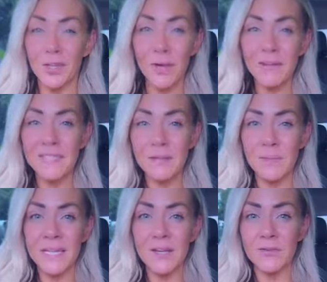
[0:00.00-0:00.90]
And you have
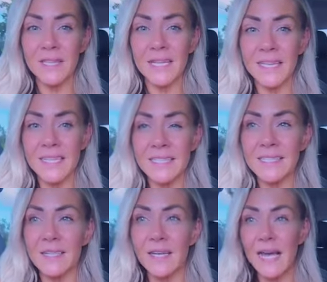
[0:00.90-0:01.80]
somebody going like
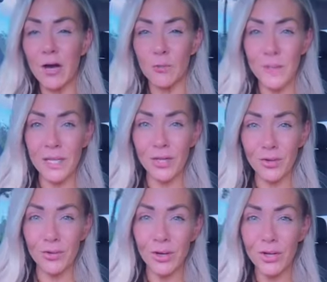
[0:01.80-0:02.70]
this helping
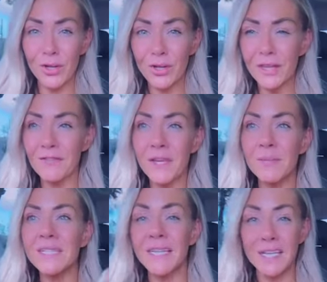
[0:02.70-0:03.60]
you lift
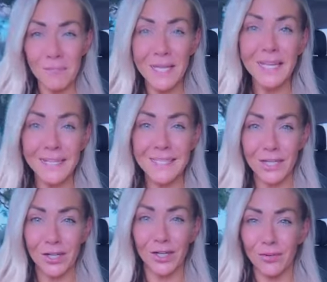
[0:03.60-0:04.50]
them, it's gonna be
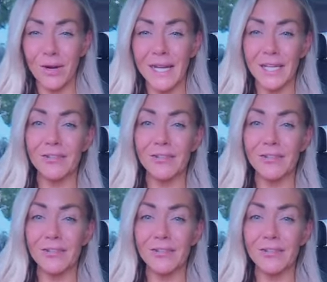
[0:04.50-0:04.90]
easier, right?